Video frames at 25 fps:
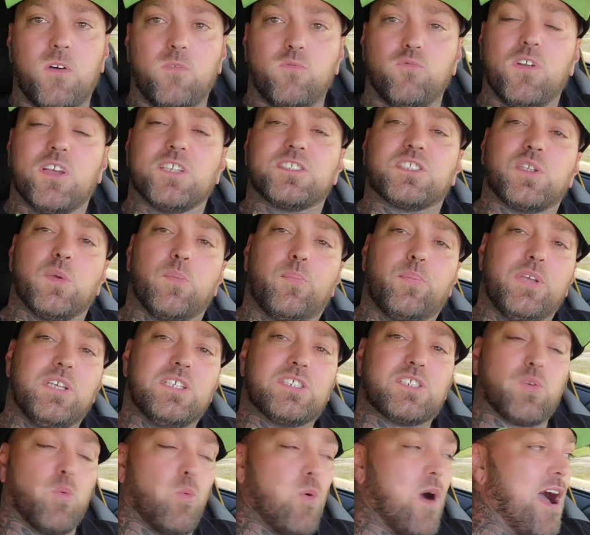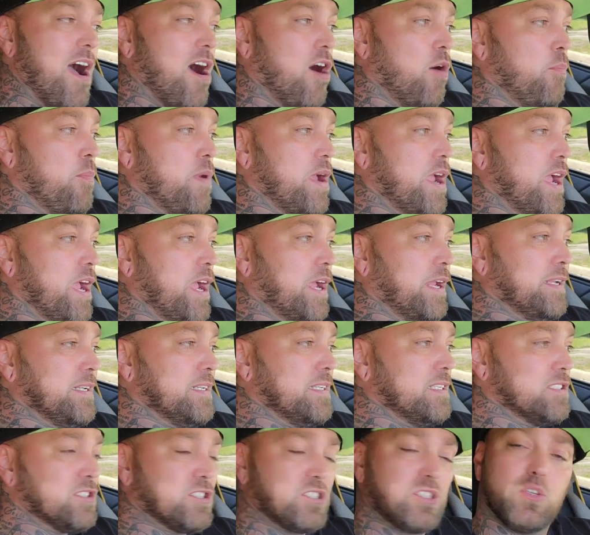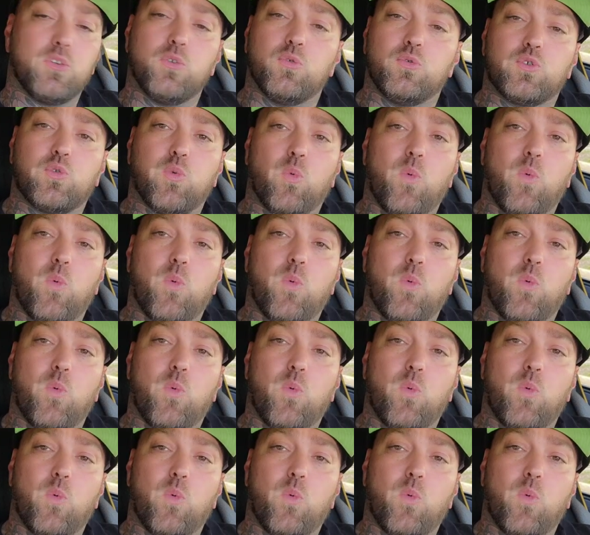Rest in peace to Wildman. Salute